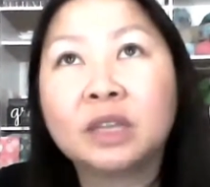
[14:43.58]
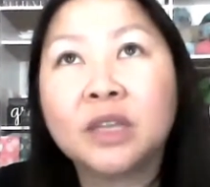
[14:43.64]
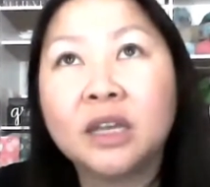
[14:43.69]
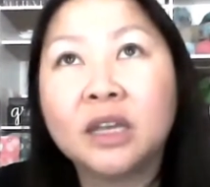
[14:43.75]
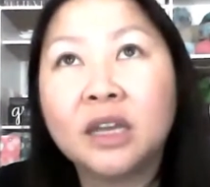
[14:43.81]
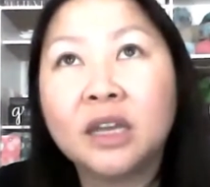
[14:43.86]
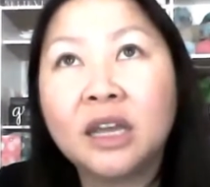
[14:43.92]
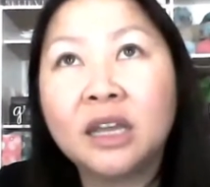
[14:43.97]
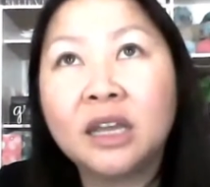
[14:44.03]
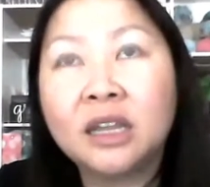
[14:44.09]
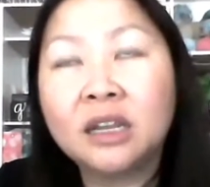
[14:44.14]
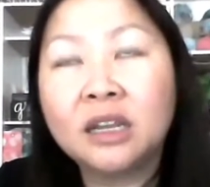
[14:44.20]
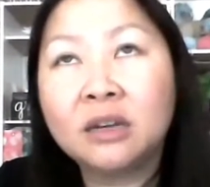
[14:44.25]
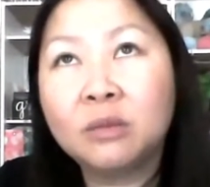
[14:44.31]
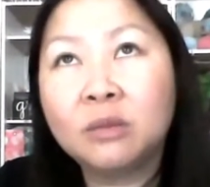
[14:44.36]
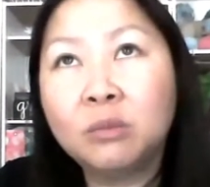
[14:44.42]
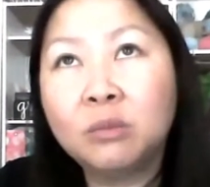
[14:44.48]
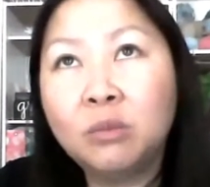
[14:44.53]
then
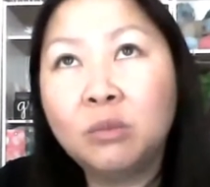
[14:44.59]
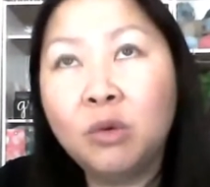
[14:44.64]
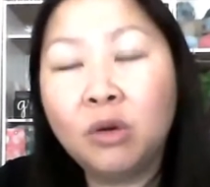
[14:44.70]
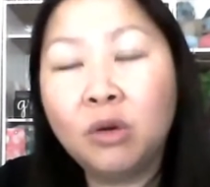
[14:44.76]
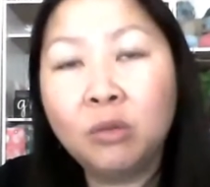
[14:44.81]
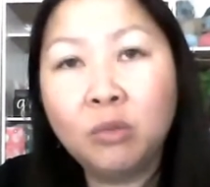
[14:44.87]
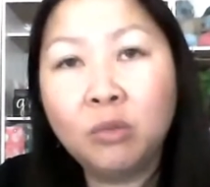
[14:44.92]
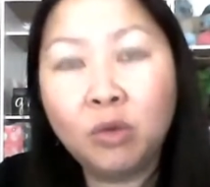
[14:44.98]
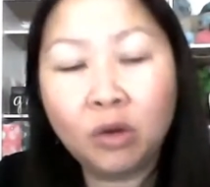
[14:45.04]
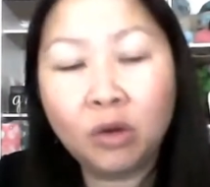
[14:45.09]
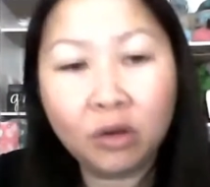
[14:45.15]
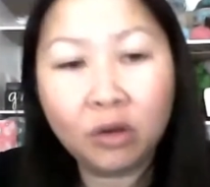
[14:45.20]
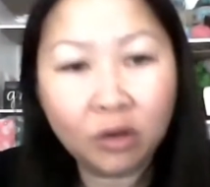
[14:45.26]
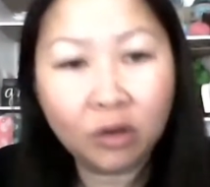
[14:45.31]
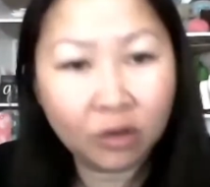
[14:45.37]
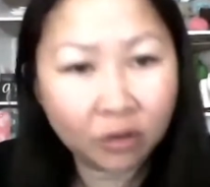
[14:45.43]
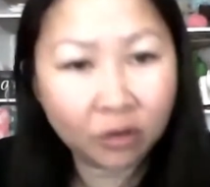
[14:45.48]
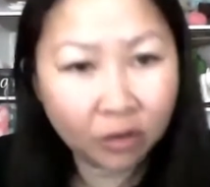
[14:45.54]
more and more
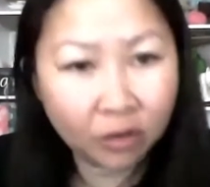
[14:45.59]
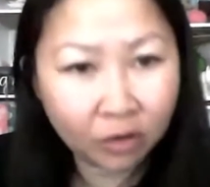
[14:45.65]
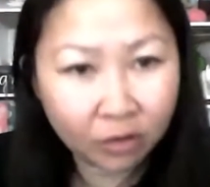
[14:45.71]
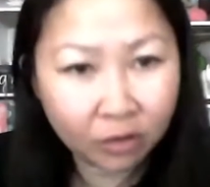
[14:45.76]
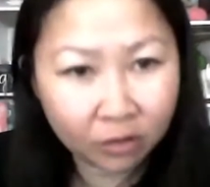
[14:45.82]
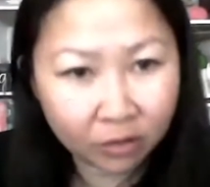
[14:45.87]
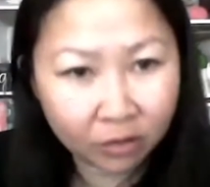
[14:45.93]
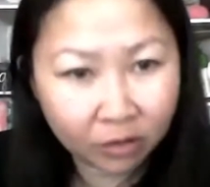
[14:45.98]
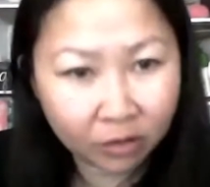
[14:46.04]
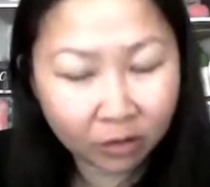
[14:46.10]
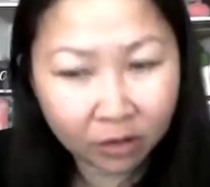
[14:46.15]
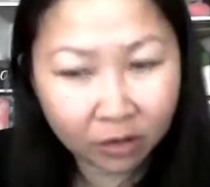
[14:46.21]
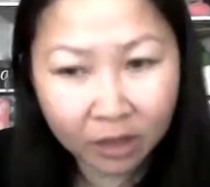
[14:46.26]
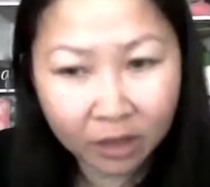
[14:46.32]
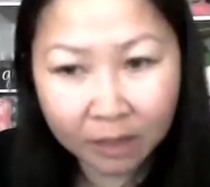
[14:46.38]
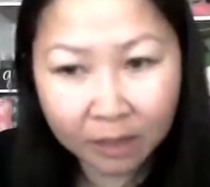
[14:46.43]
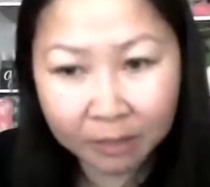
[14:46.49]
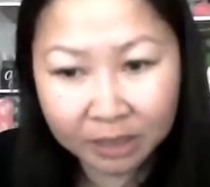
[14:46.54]
her
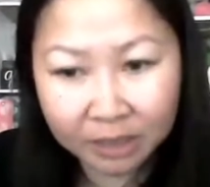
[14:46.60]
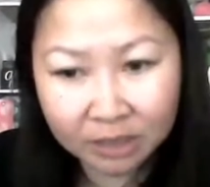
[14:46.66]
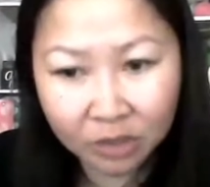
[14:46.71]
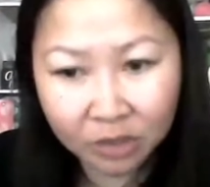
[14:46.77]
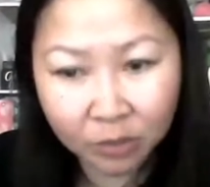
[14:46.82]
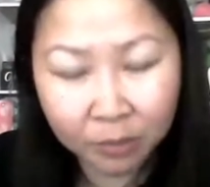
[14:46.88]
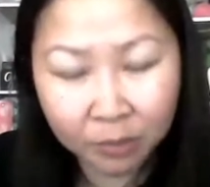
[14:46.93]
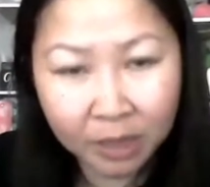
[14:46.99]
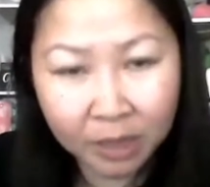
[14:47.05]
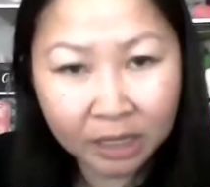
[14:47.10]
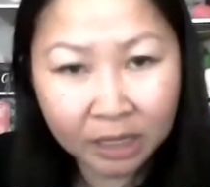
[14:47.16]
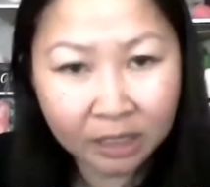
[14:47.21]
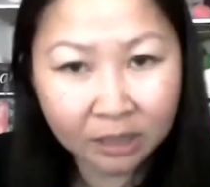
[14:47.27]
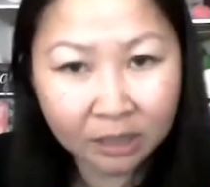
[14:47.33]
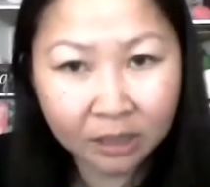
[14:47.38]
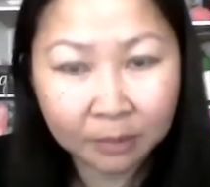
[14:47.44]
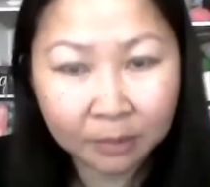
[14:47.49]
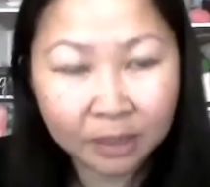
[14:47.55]
limits, her money
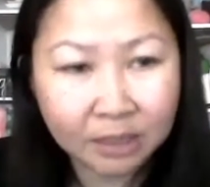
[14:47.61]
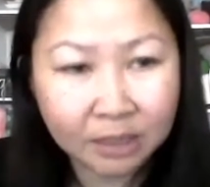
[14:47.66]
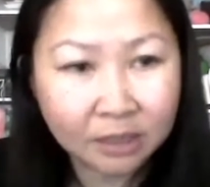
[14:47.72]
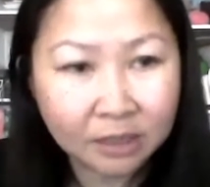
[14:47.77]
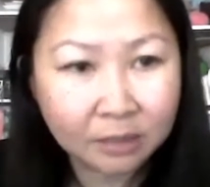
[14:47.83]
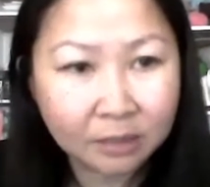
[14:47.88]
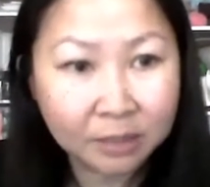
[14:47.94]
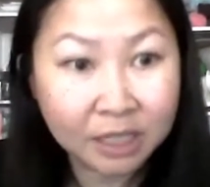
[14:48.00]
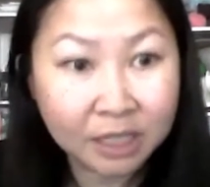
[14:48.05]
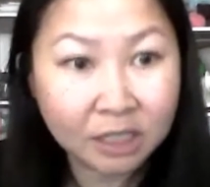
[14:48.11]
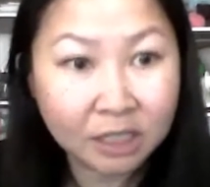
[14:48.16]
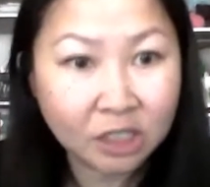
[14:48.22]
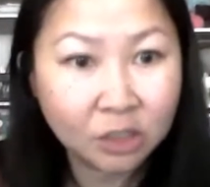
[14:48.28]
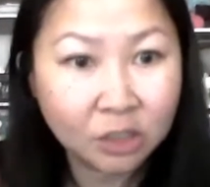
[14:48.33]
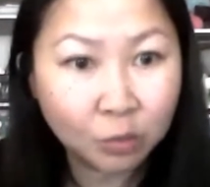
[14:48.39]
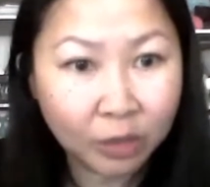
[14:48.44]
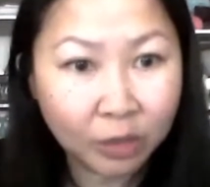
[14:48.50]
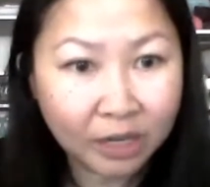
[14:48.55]
limits, because she's
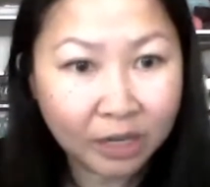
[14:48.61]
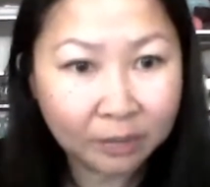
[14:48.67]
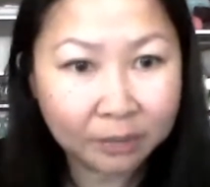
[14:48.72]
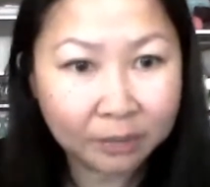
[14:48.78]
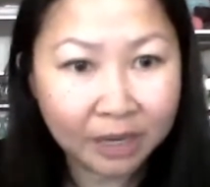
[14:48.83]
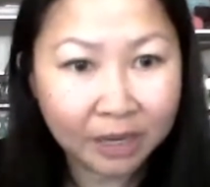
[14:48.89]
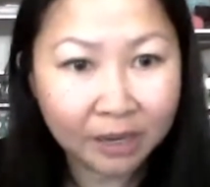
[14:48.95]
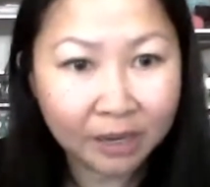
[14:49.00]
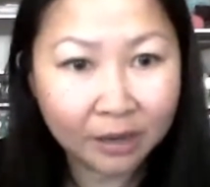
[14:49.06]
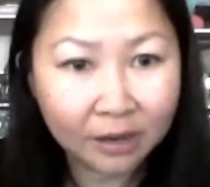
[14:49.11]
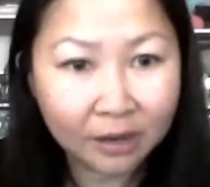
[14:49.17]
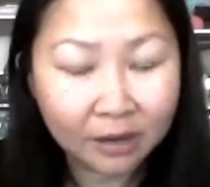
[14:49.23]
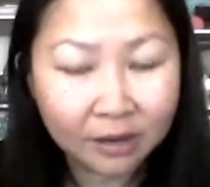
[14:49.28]
winning big,